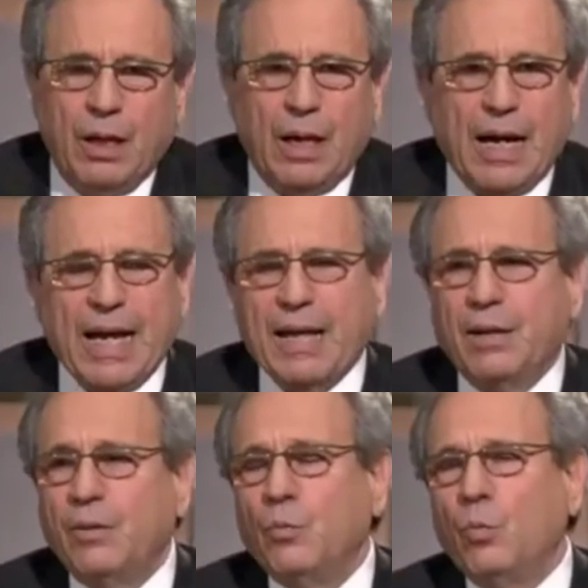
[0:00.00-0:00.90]
I
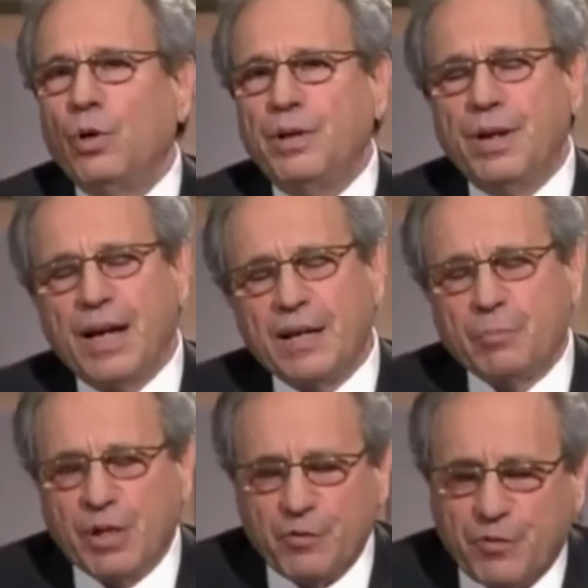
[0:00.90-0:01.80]
would
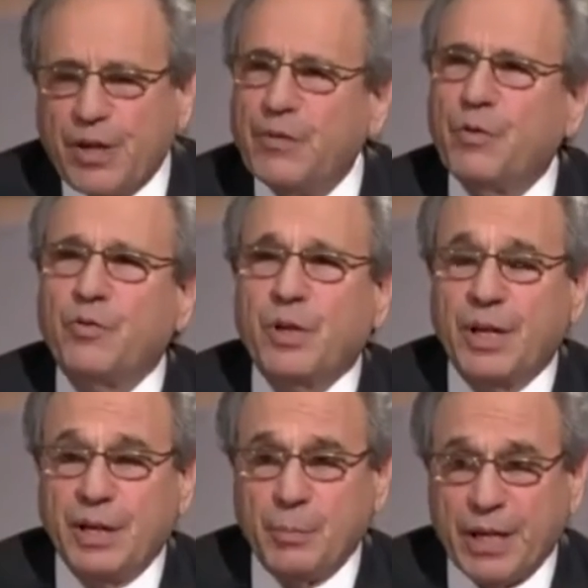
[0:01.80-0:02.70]
not be in favor of
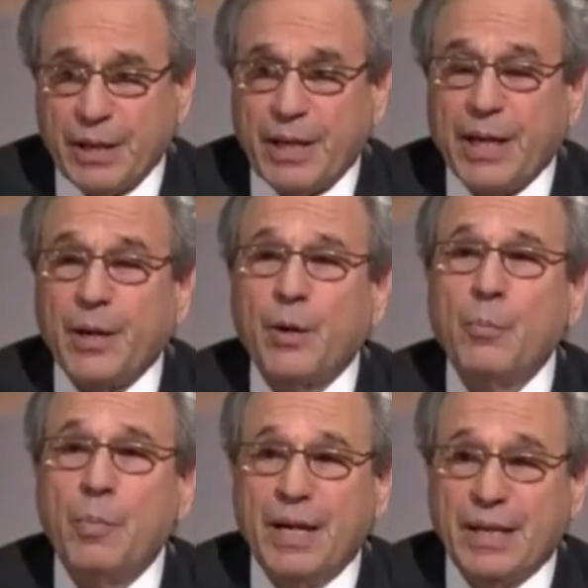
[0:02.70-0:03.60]
cutting Medicare,
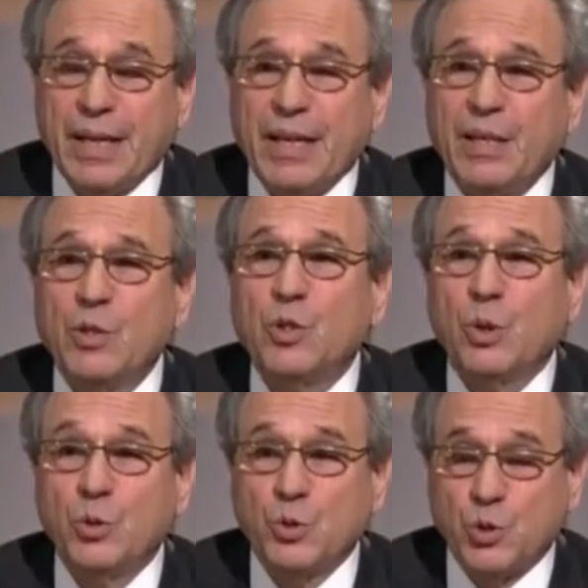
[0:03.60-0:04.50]
Medicaid, and
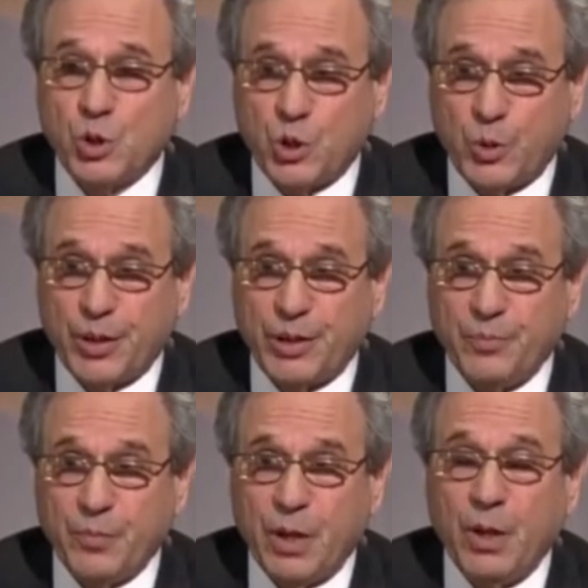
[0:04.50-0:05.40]
Social Security.
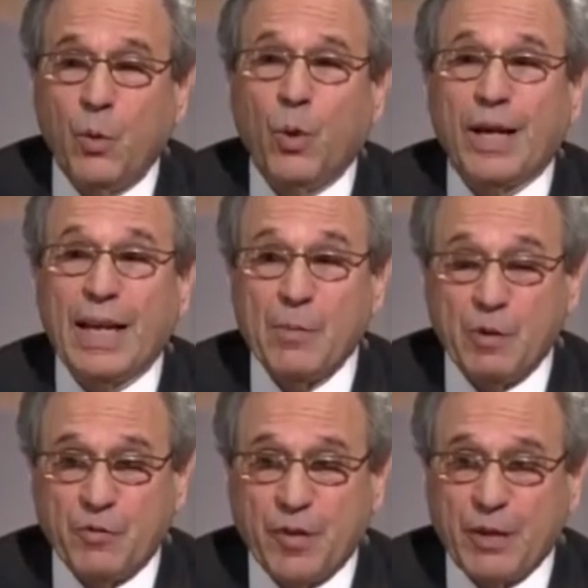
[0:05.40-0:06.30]
What I am
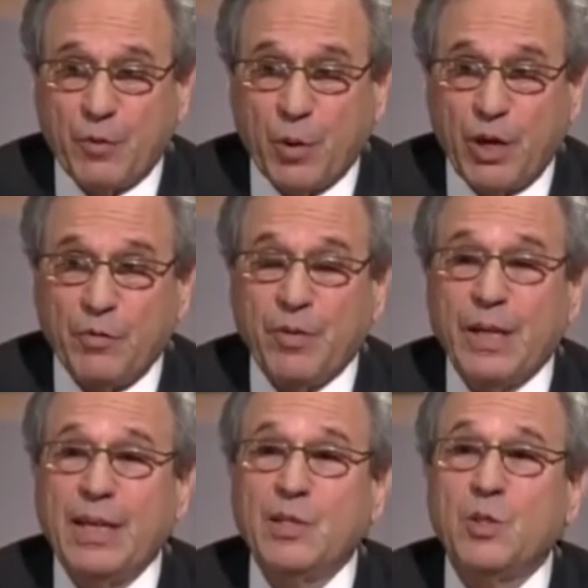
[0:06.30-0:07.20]
in favor of
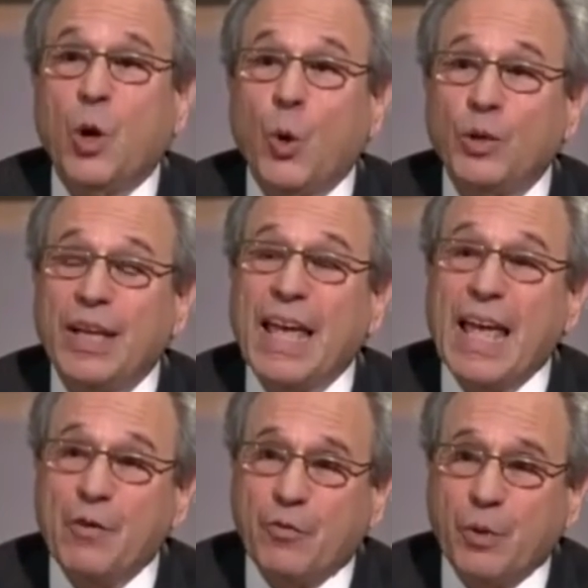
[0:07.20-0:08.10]
is holding
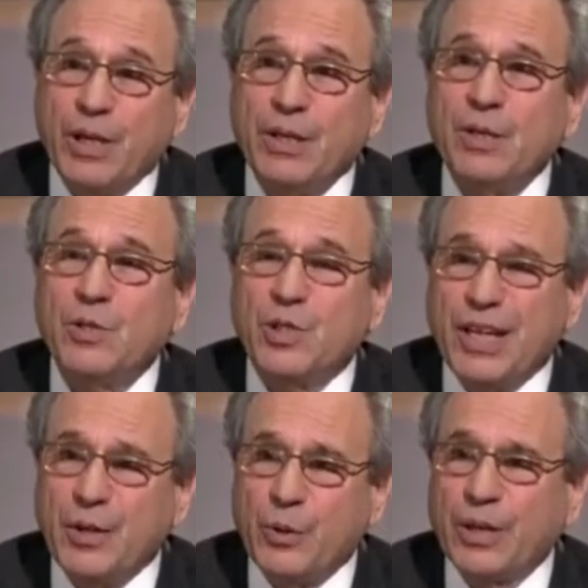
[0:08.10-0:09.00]
every
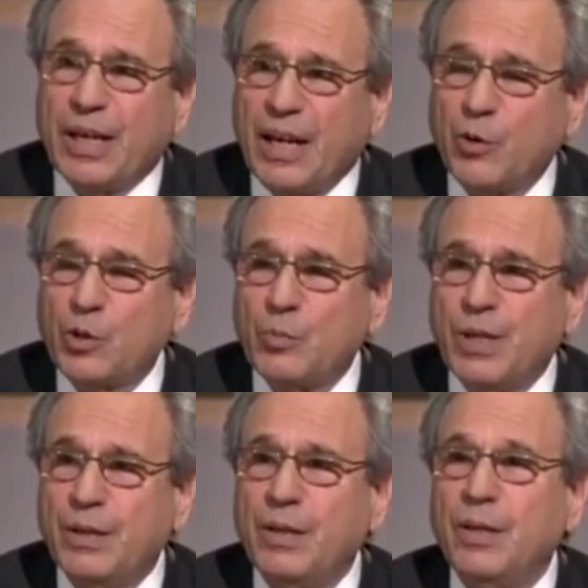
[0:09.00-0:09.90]
senator and
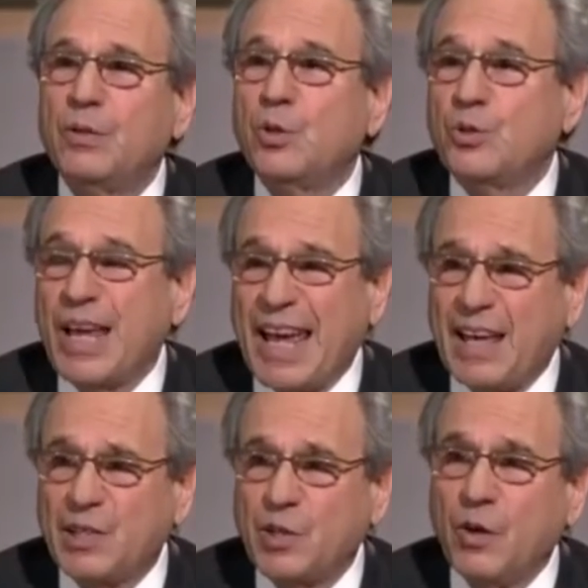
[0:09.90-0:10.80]
congressman to
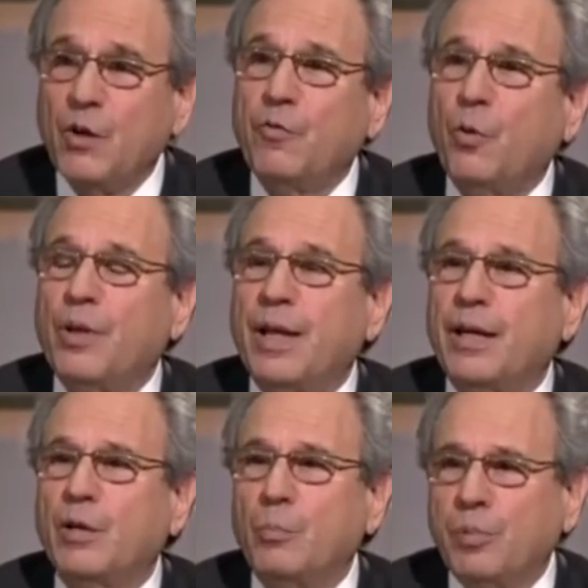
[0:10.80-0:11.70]
task for their
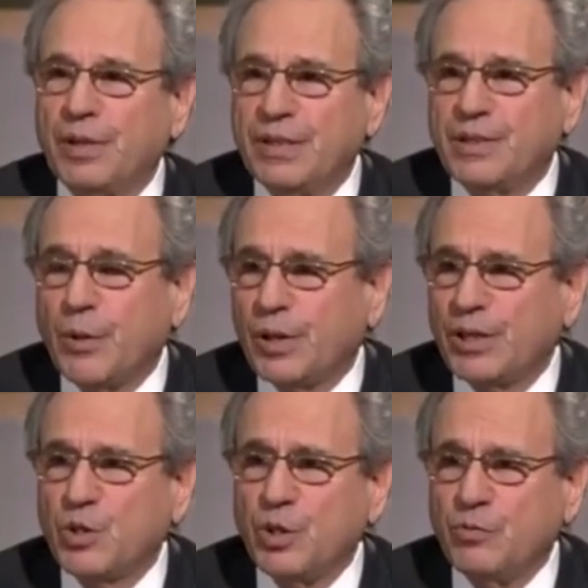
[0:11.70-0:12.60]
complete
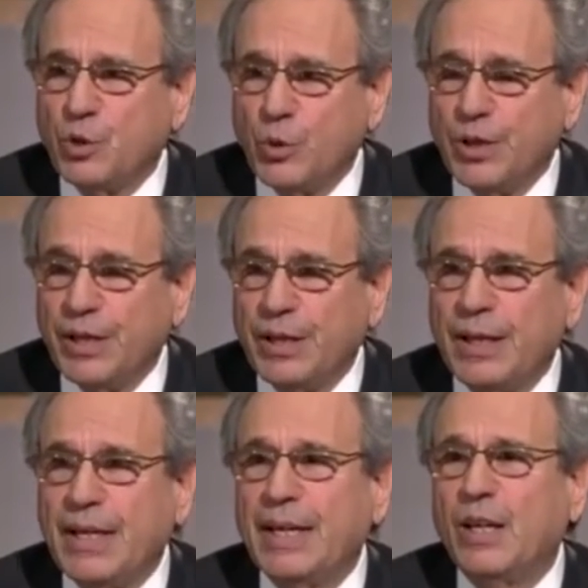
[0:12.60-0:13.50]
dereliction of duty
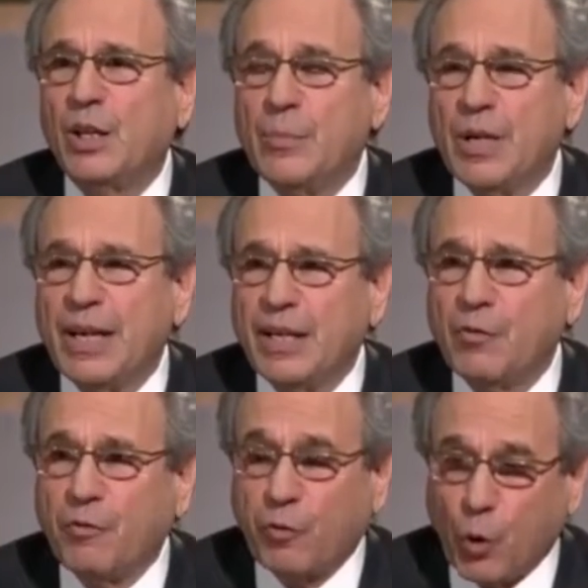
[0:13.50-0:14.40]
in eliminating
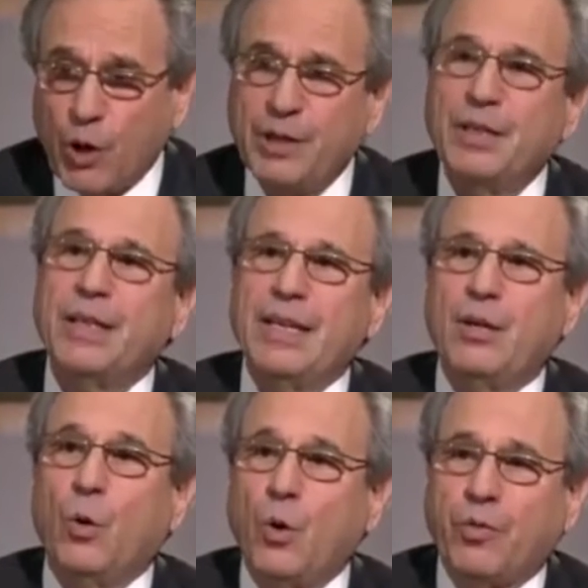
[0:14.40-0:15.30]
fraud in
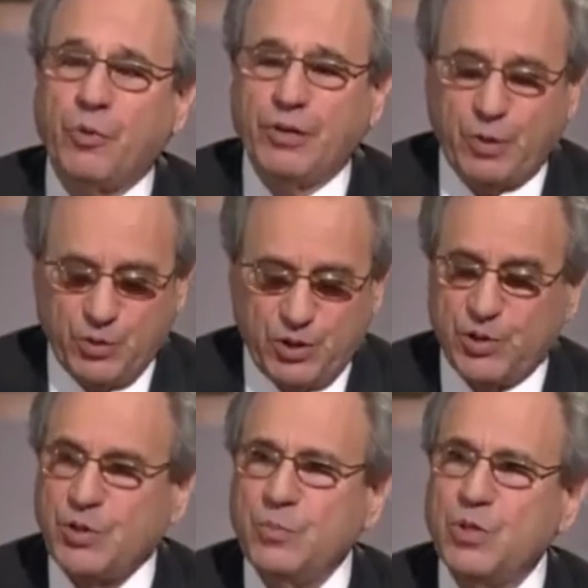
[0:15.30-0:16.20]
all three of those
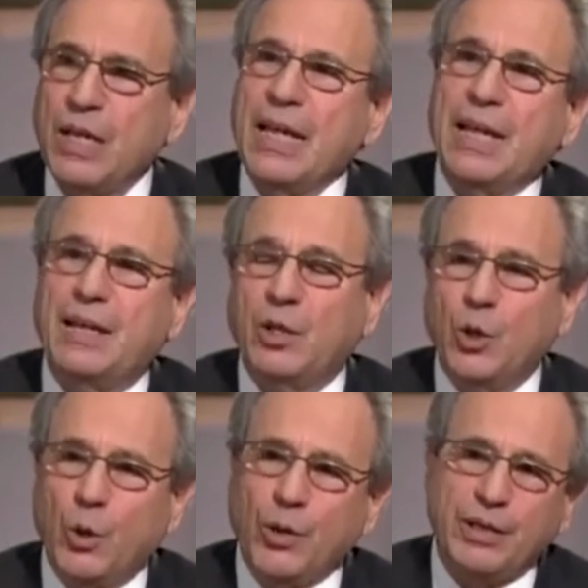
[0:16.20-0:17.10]
systems, in
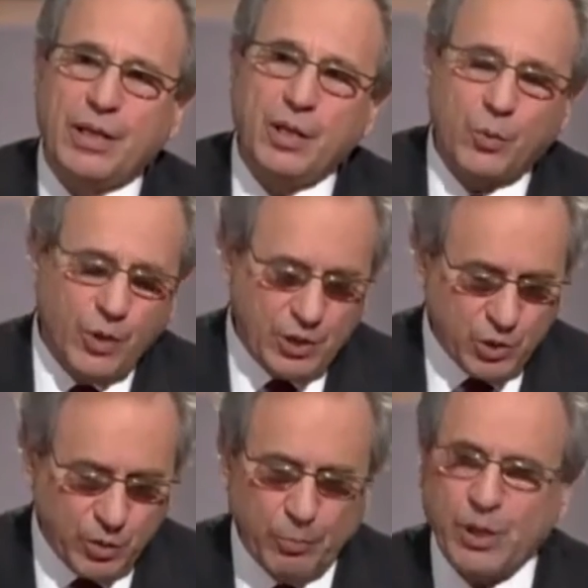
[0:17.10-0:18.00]
ignoring the
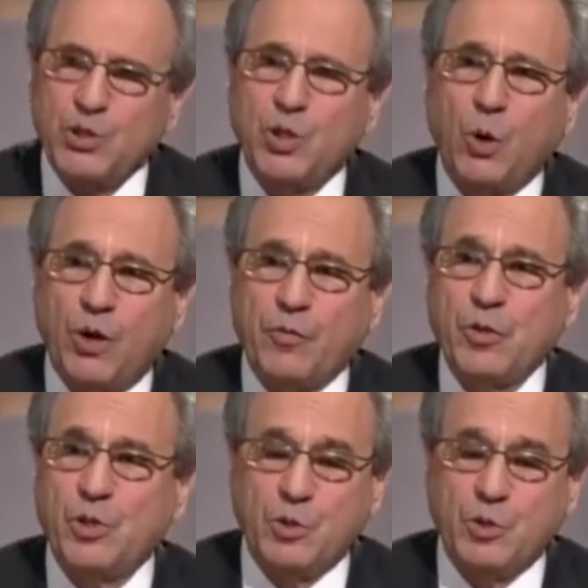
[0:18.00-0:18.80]
Congressional Budget Office's